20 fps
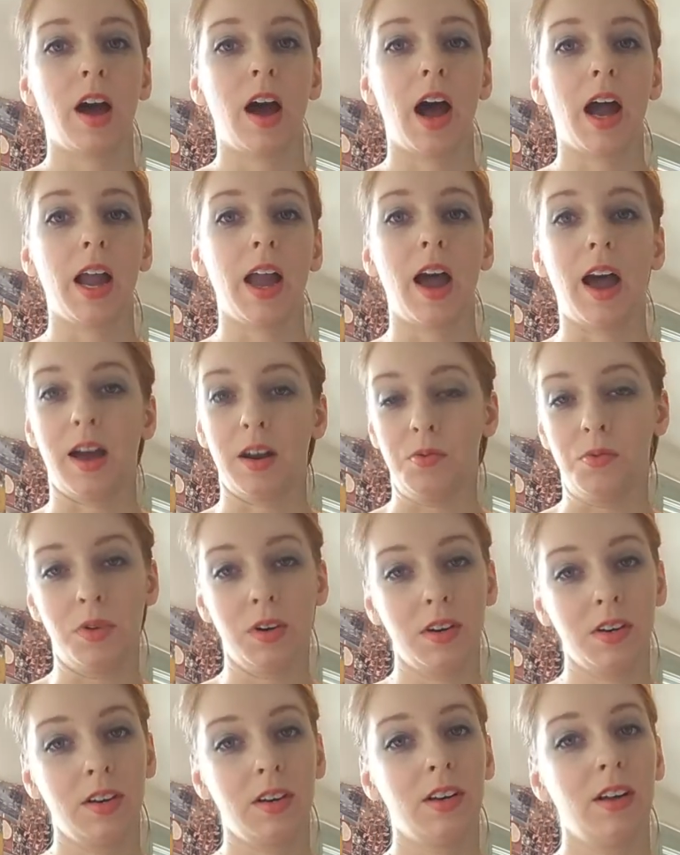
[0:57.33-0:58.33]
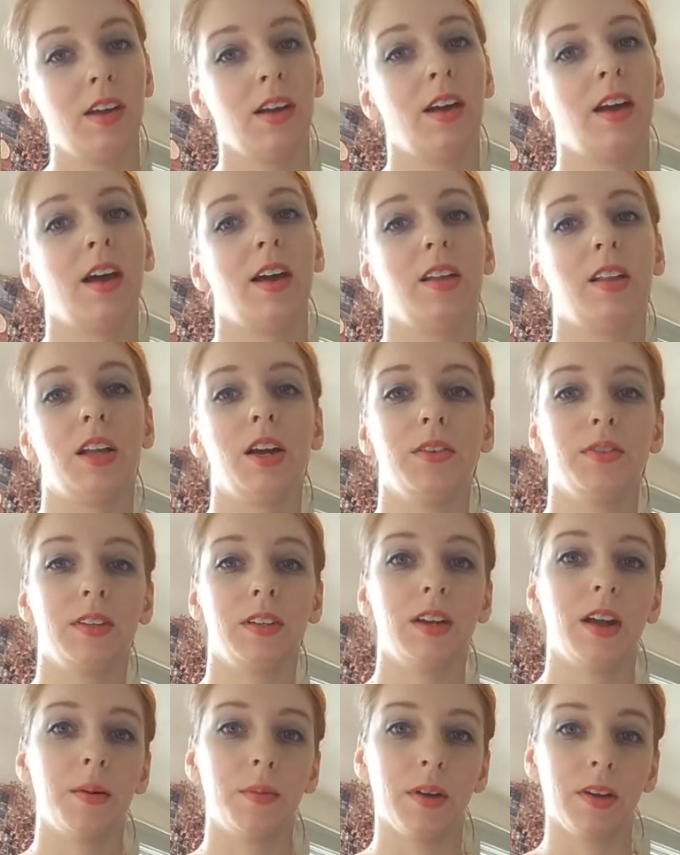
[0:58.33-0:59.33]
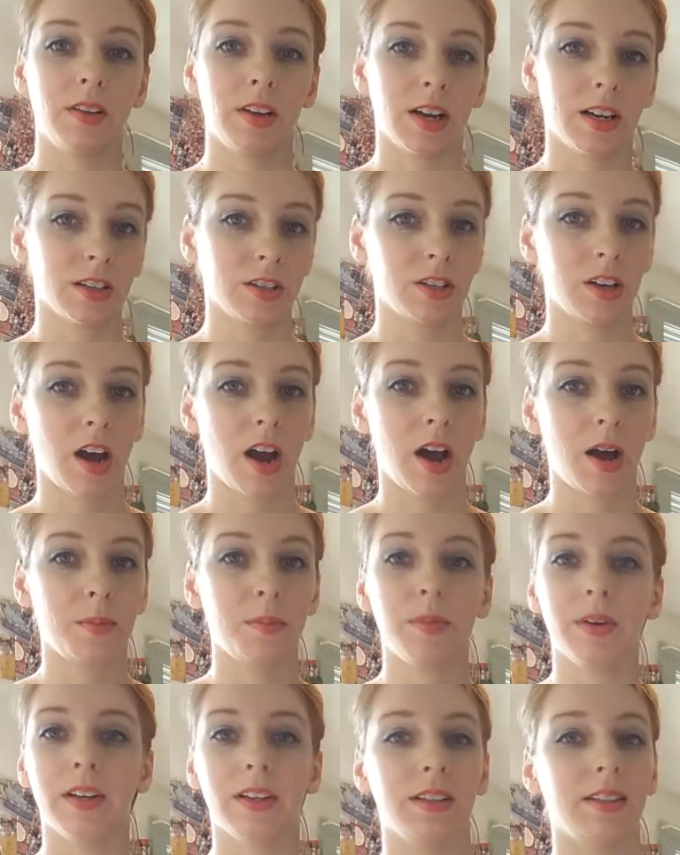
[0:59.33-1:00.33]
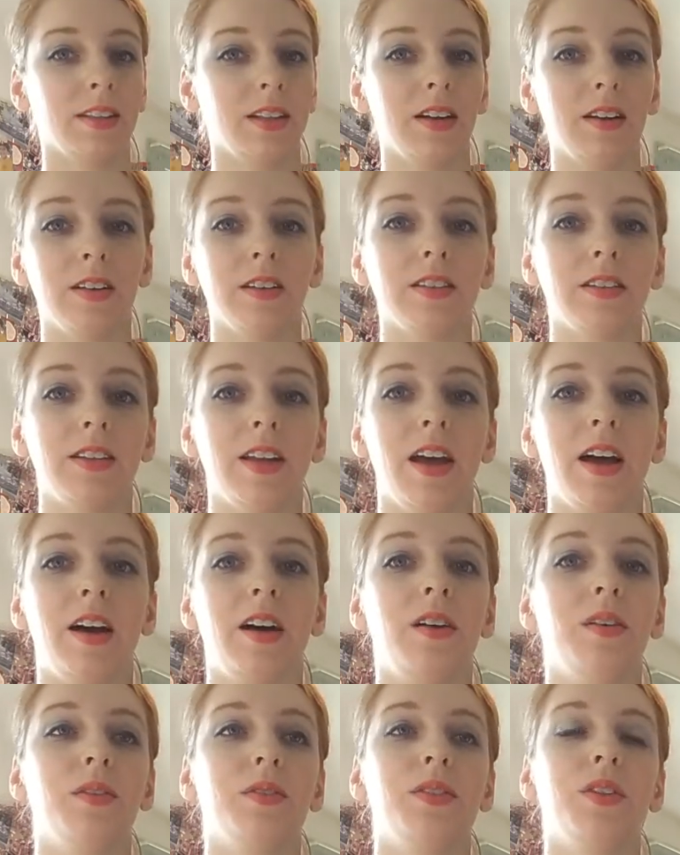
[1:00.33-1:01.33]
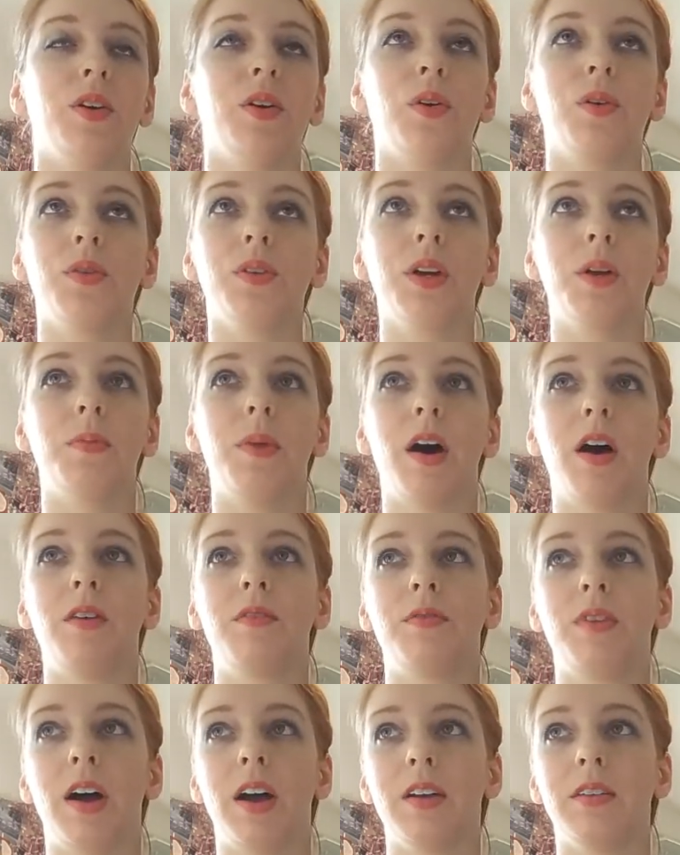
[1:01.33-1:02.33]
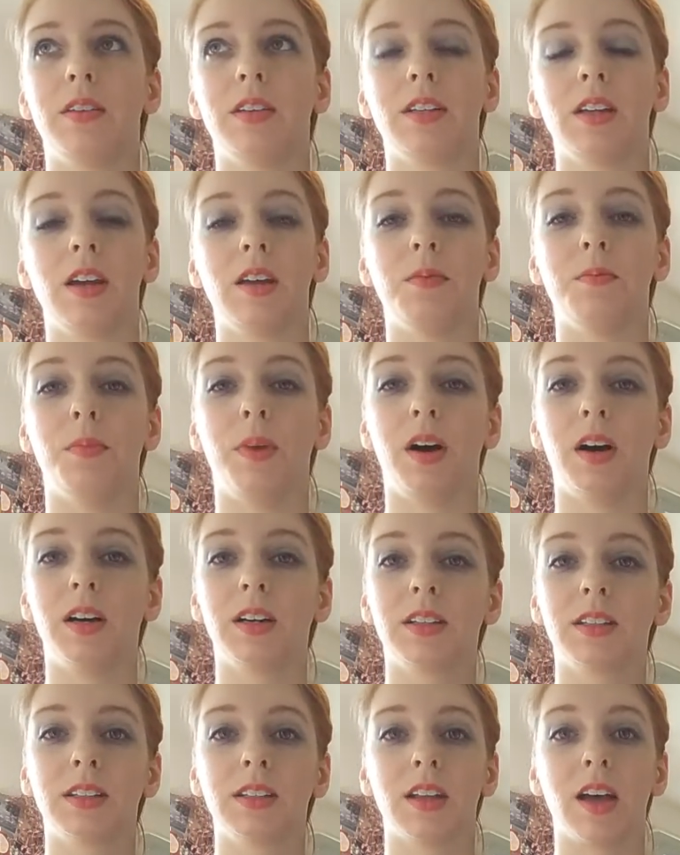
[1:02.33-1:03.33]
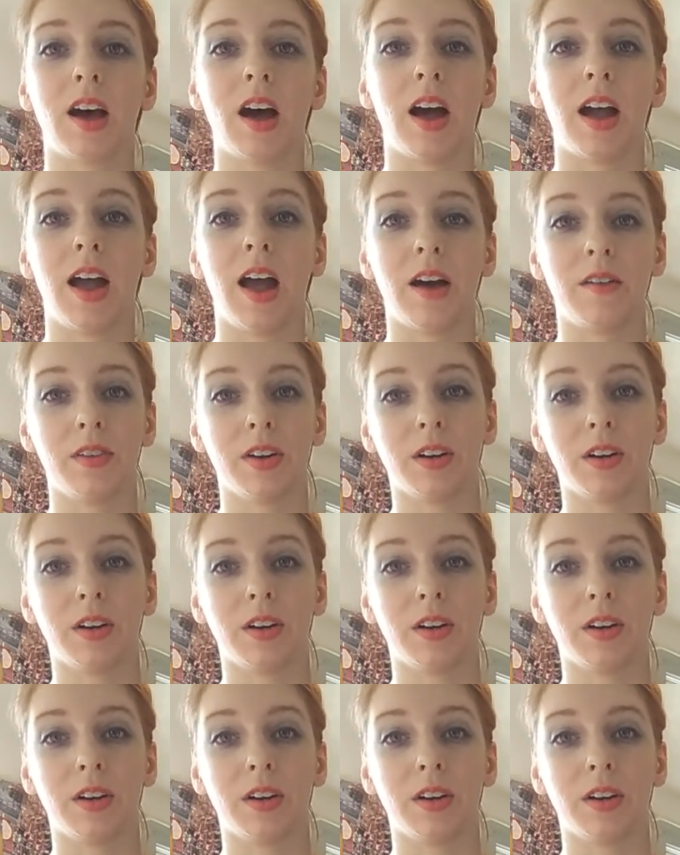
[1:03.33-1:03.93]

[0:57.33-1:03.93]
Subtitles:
I had one. I left it at my last job. It's theirs now. They're only about $5 or $10. I haven't